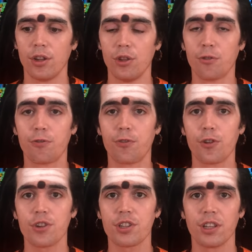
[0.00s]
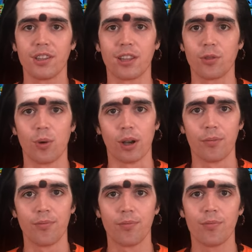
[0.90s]
the first
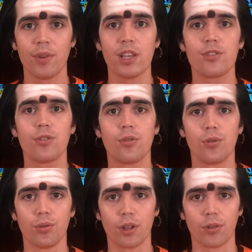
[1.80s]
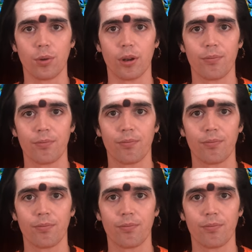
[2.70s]
tattva is the Guru Tattva.